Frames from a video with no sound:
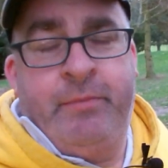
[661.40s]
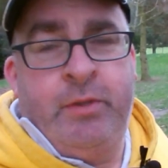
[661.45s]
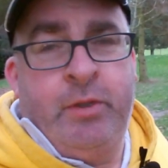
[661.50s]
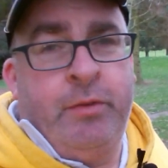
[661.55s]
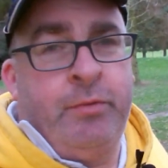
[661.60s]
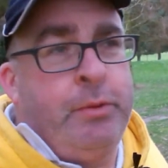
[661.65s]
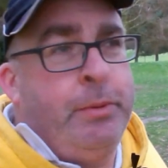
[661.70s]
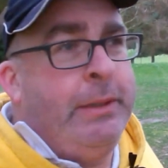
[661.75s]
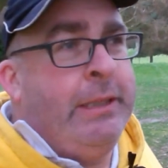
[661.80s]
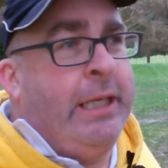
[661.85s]

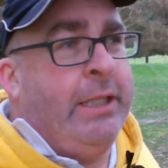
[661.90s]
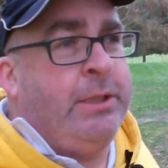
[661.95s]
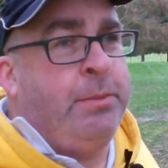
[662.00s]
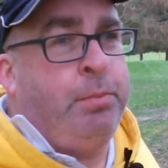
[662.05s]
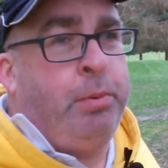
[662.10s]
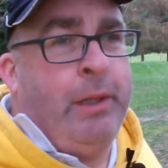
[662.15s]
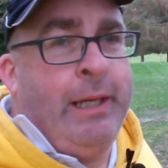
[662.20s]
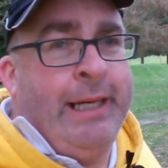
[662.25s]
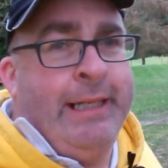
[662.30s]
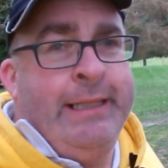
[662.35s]
Love coming down to
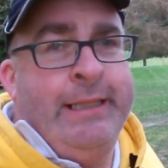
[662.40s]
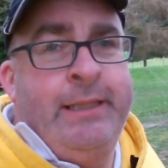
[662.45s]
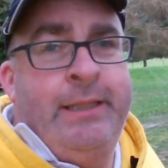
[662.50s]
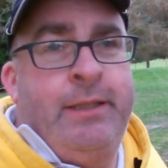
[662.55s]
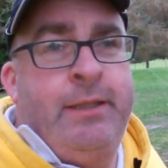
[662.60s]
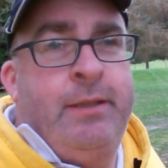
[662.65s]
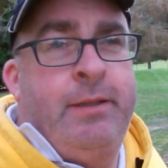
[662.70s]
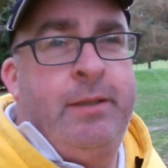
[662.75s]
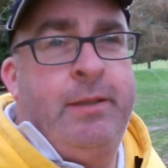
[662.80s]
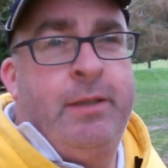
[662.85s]
play.
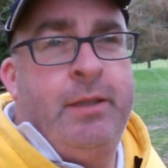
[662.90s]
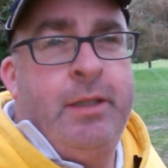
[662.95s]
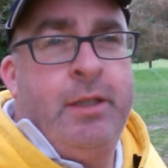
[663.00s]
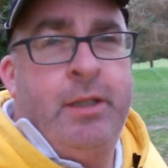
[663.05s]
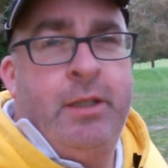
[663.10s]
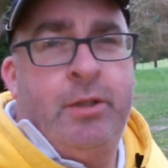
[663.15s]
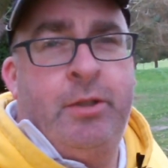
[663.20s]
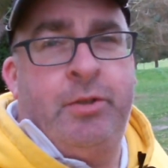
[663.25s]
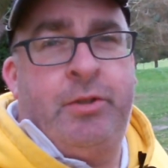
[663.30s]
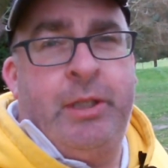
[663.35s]

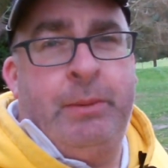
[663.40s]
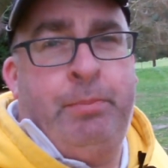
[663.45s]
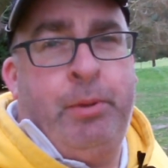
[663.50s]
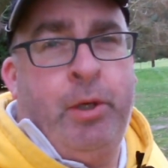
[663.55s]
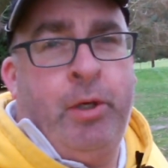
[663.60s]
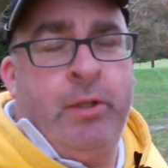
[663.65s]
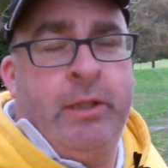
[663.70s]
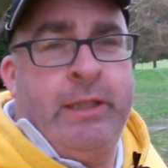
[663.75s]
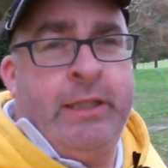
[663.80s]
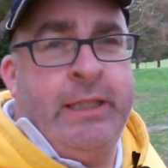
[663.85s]
Obviously,
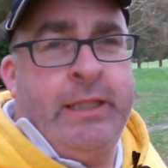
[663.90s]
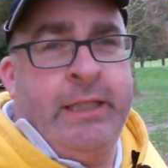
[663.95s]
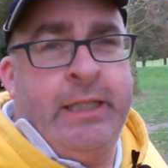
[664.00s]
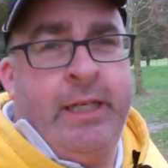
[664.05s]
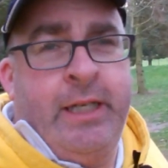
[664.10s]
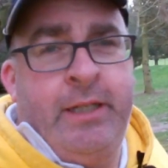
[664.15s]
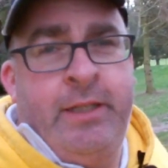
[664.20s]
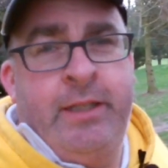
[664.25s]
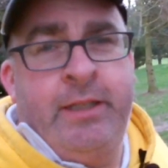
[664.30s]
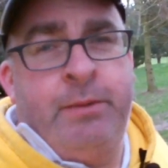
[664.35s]
Paul in the
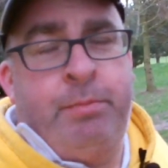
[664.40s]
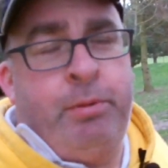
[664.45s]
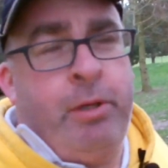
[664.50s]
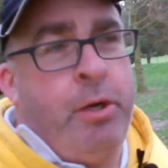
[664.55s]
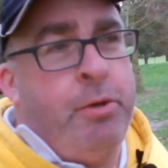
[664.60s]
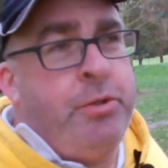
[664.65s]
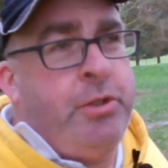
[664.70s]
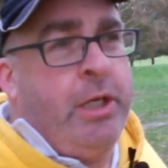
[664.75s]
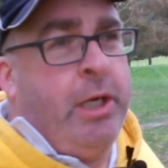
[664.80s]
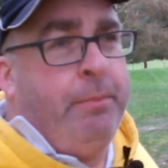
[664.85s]

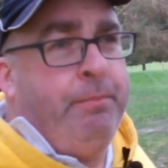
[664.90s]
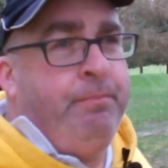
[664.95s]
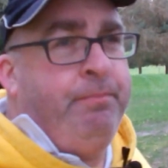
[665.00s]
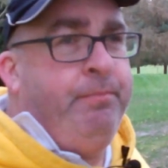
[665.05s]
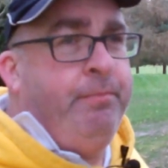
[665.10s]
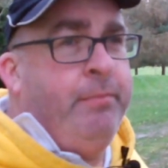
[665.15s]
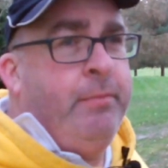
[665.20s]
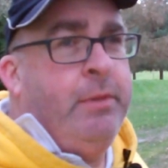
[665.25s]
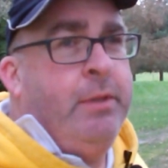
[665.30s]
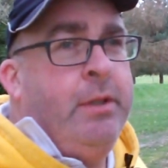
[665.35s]
pro shop.
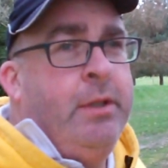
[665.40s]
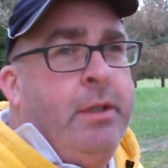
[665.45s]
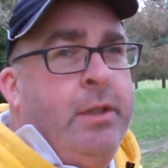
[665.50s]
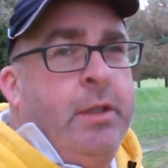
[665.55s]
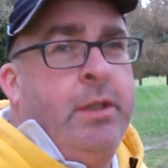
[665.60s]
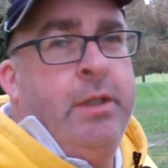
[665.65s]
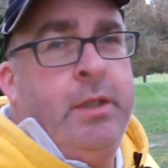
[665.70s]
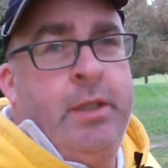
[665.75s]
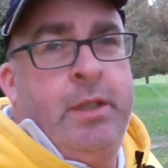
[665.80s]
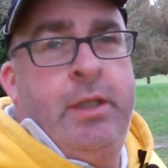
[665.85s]

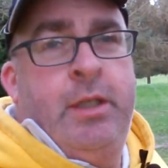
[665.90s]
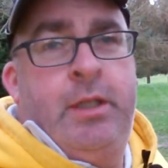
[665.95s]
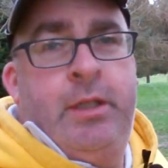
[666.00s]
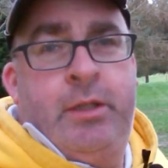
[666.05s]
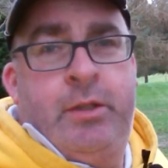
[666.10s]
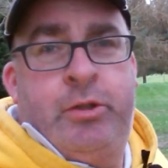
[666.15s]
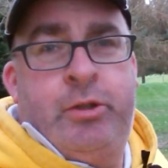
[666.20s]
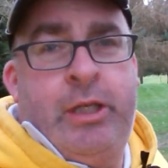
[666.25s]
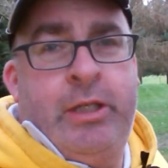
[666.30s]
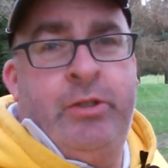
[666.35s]

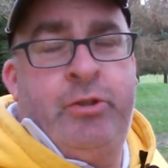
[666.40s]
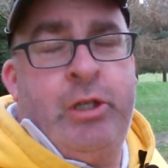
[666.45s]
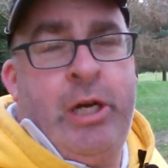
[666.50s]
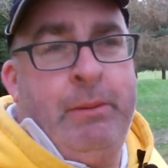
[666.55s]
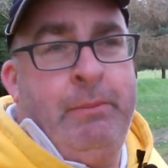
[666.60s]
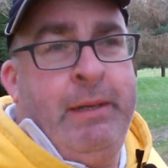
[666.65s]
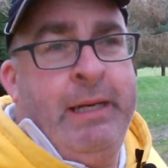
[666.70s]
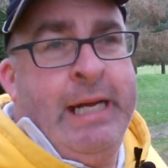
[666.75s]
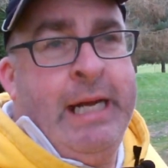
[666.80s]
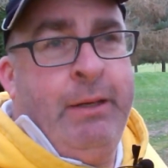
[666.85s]
Try the
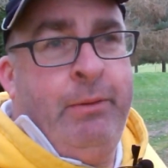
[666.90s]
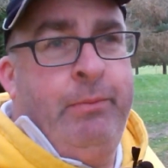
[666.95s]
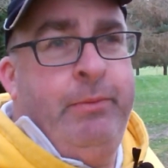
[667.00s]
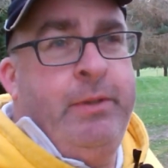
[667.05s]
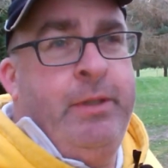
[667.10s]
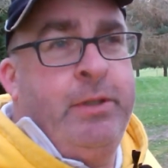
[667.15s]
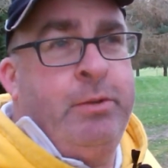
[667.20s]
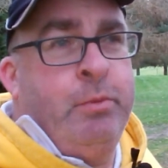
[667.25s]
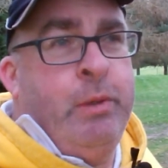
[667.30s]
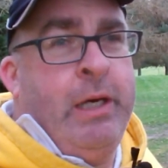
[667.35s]
Trackman out
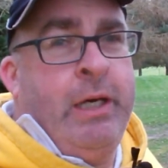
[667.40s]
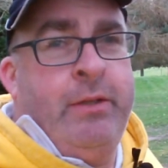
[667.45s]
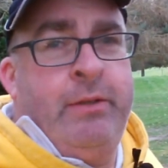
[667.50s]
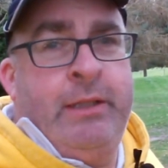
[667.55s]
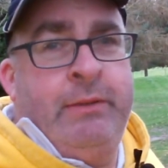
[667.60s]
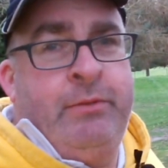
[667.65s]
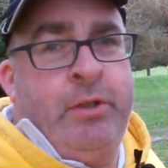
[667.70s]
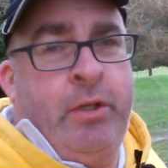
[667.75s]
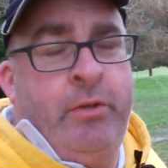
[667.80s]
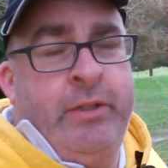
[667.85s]
as well.
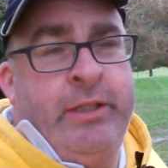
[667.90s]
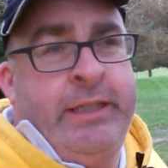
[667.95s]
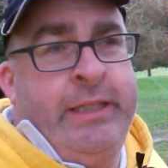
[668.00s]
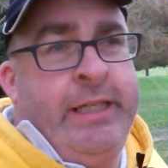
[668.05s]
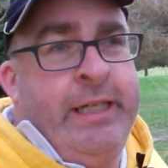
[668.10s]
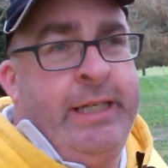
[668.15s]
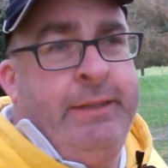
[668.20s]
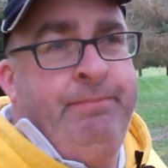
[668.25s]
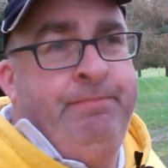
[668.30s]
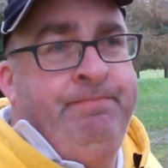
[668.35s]
They've got
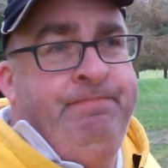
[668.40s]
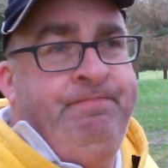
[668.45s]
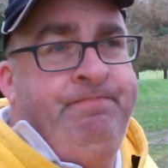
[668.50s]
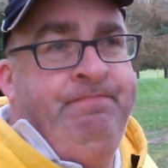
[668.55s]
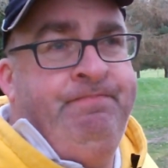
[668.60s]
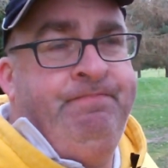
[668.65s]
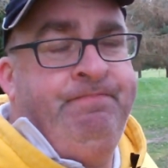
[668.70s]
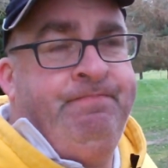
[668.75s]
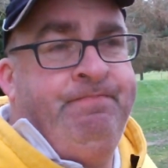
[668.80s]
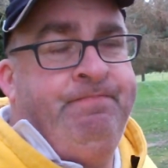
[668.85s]
the
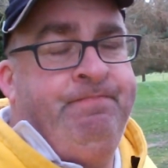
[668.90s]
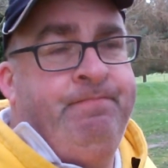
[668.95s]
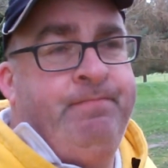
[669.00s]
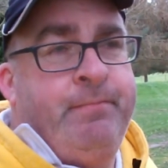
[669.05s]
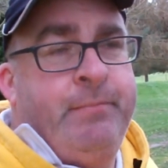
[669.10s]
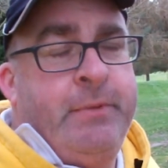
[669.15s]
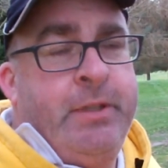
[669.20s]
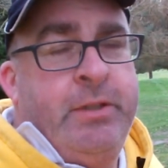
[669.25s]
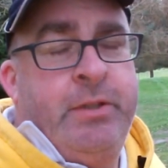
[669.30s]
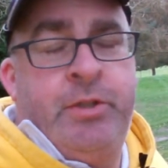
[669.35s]

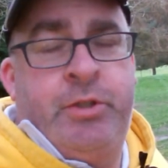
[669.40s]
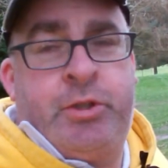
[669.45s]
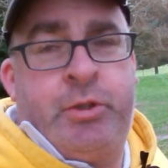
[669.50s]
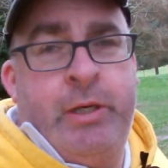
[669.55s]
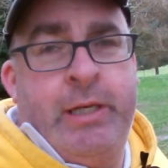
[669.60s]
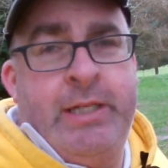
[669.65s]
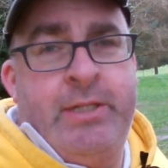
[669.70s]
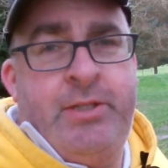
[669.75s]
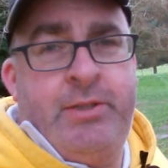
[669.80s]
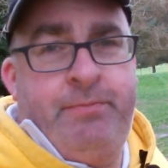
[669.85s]

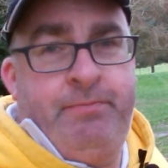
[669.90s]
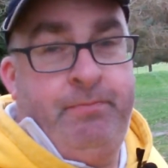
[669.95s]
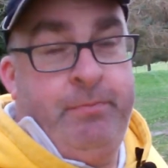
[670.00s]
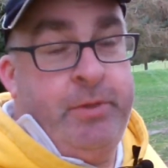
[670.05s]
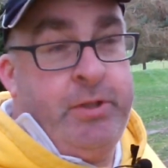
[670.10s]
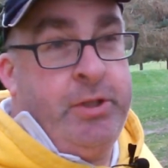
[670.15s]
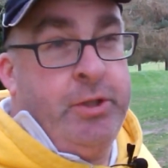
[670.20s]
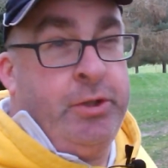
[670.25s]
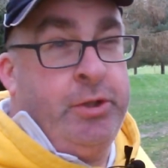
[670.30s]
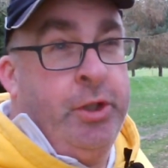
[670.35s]
screens,
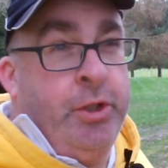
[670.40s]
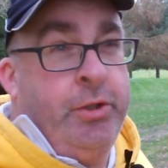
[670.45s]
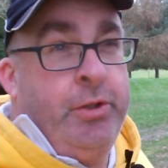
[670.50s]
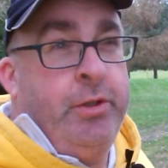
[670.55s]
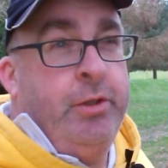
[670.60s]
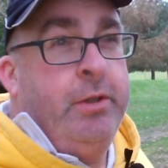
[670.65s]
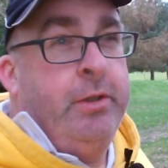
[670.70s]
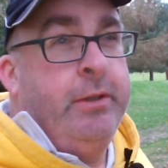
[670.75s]
which is good.